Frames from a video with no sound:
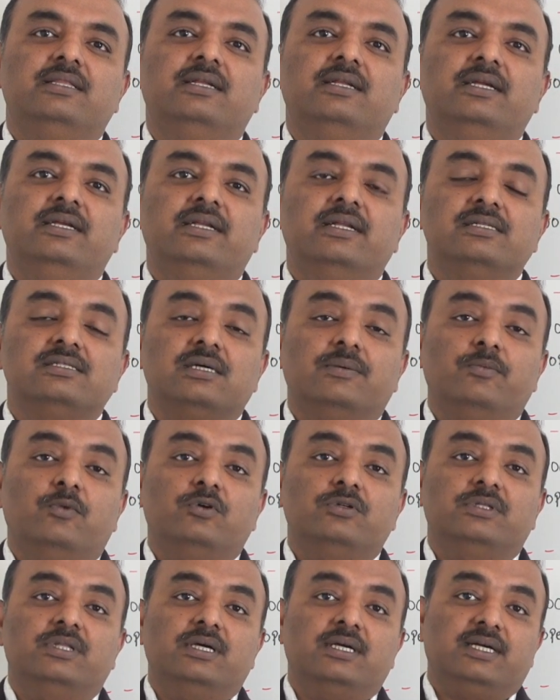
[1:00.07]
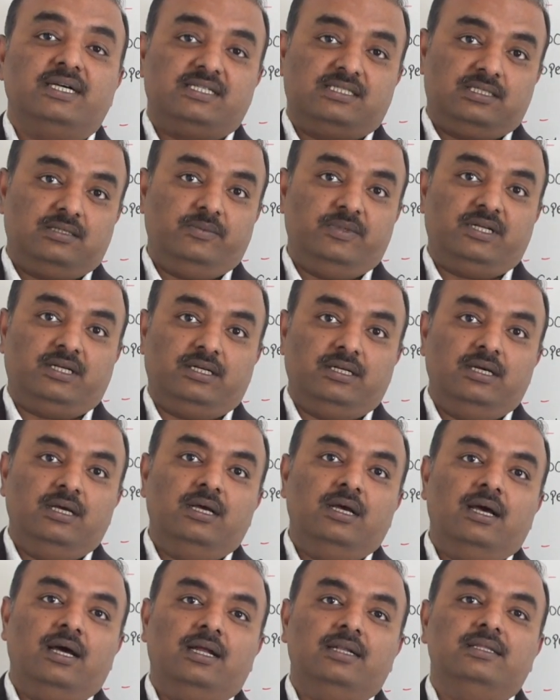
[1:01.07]
the details about the customer
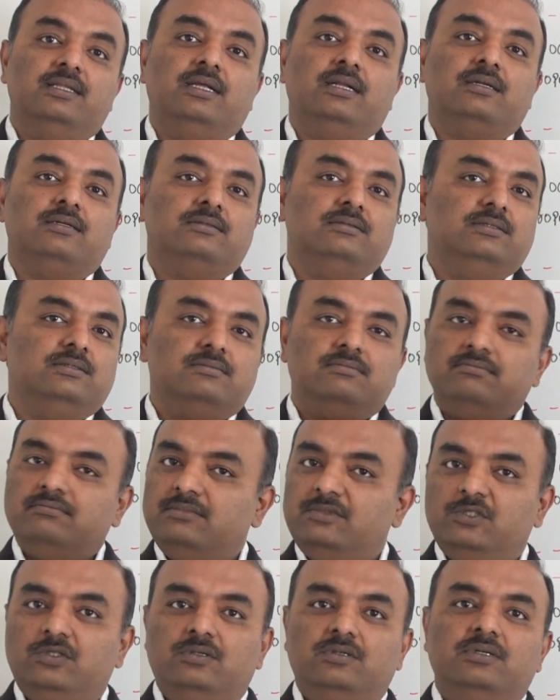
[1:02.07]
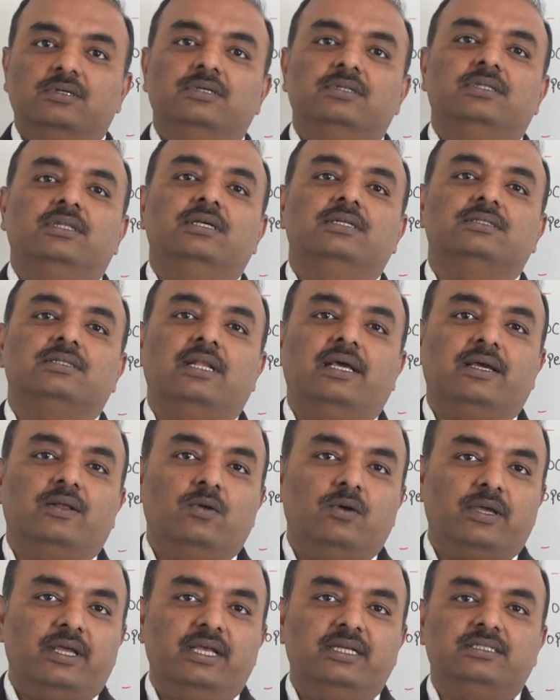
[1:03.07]
and their things like
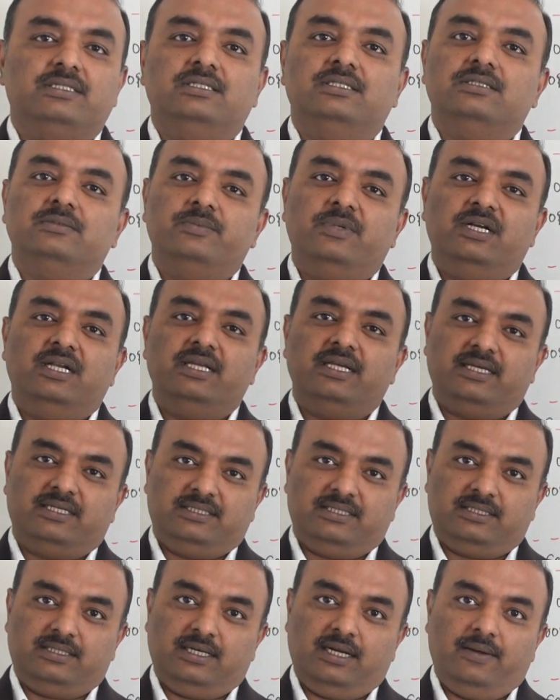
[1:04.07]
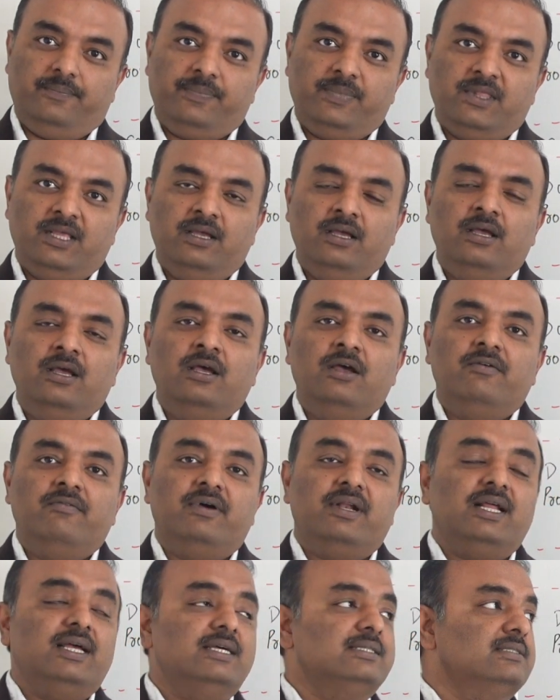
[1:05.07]
locations, building, etc.
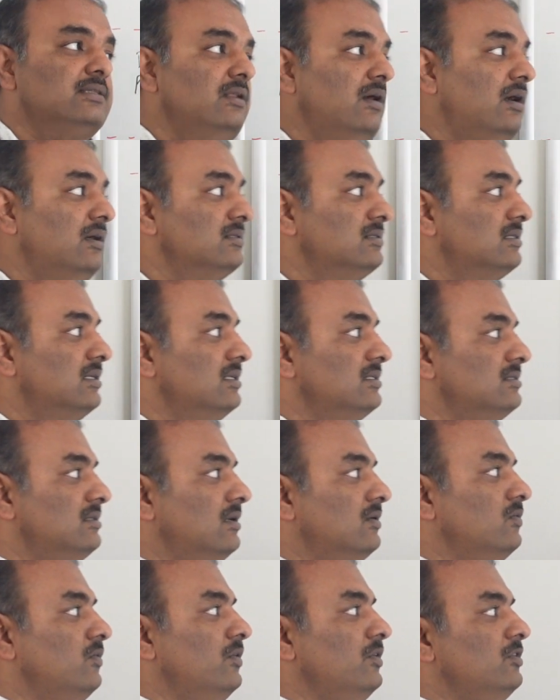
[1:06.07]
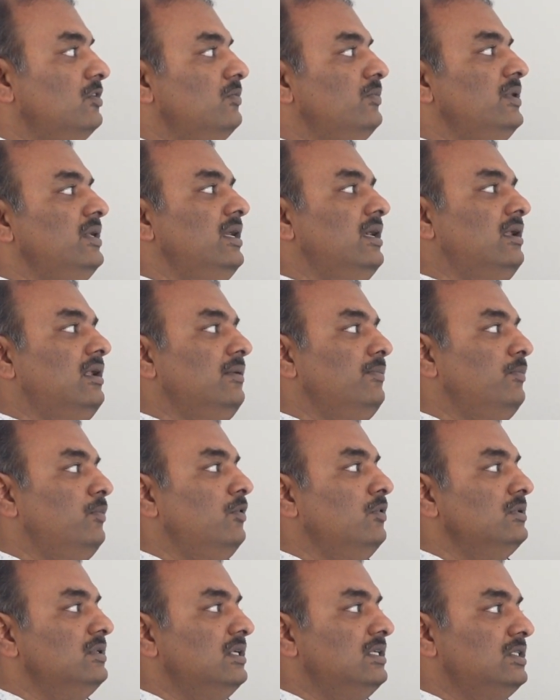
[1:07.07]
Whereas loss runs are going to be a
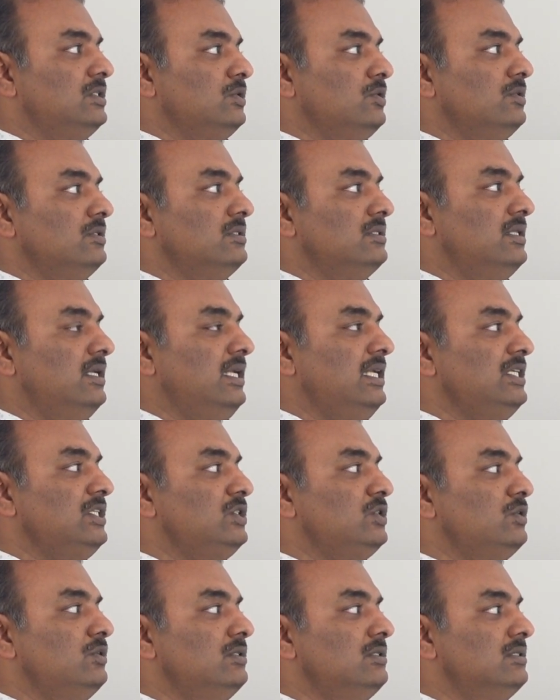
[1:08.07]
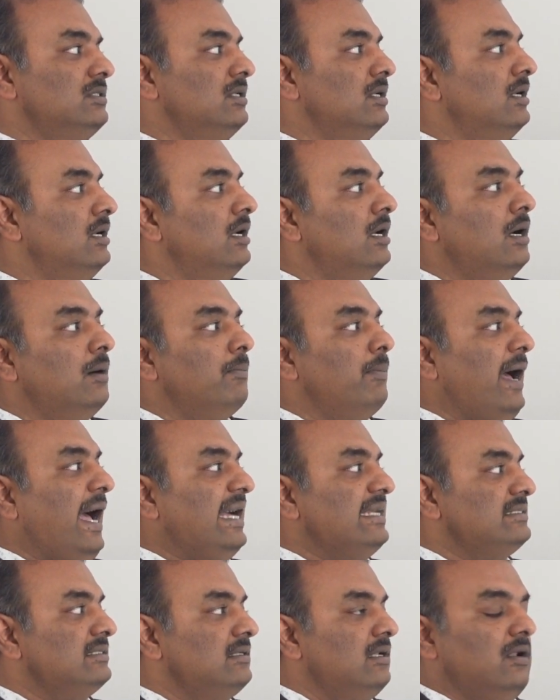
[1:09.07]
report that shows the insured's
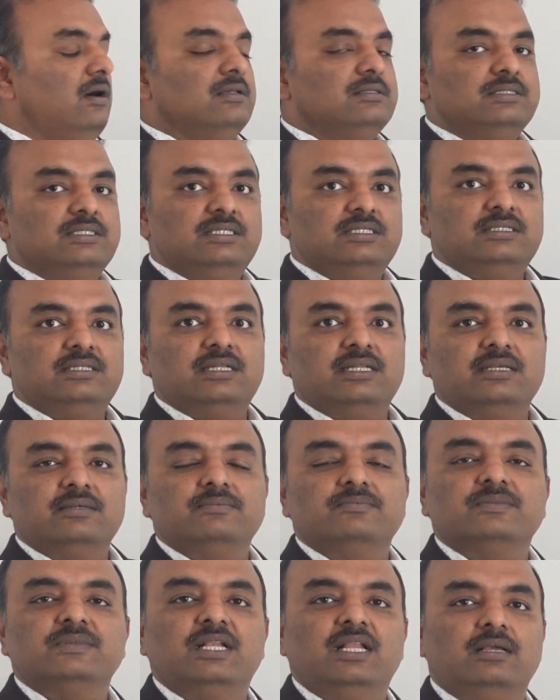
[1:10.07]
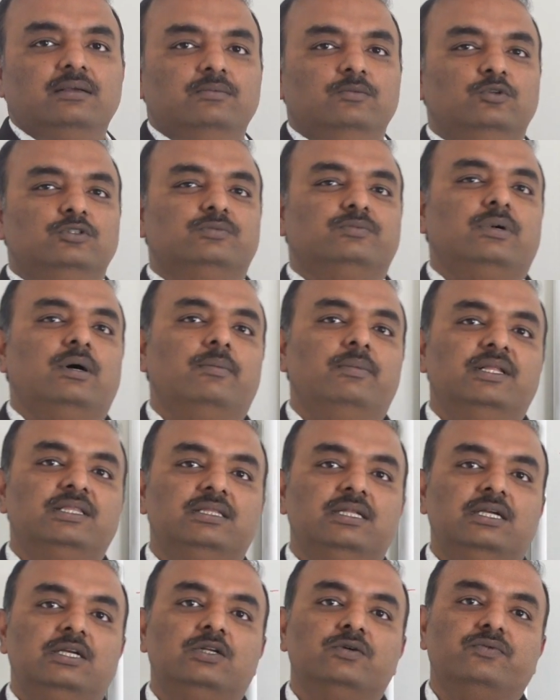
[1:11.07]
past loss history, like most probably
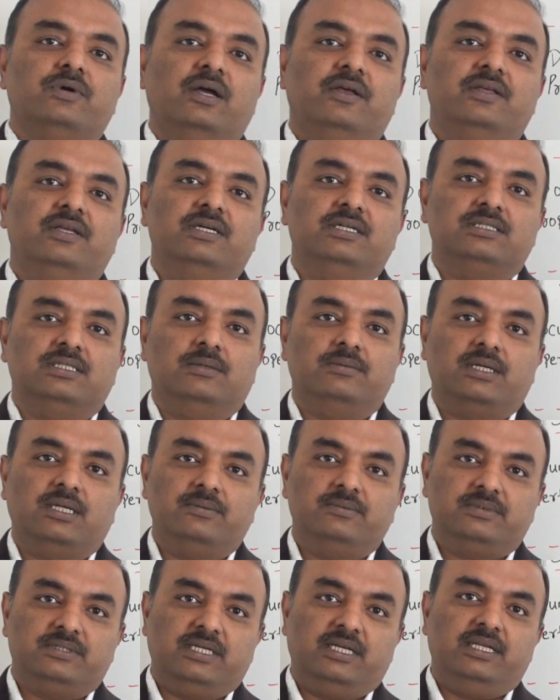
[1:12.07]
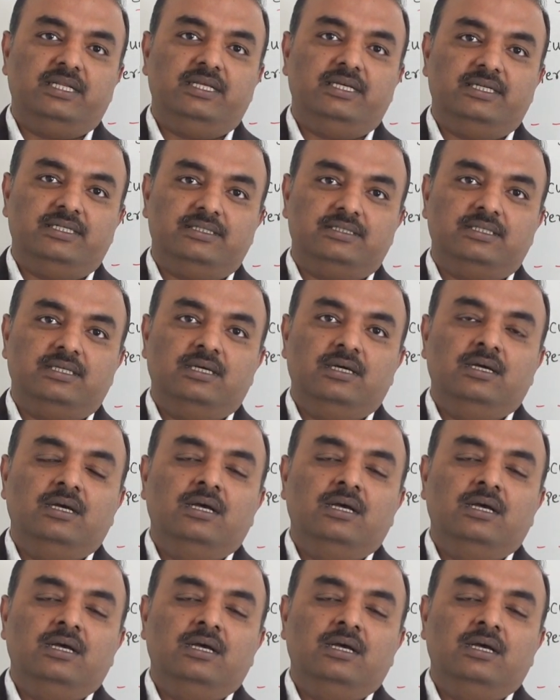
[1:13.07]
3 to 5 years, sometimes 10 years,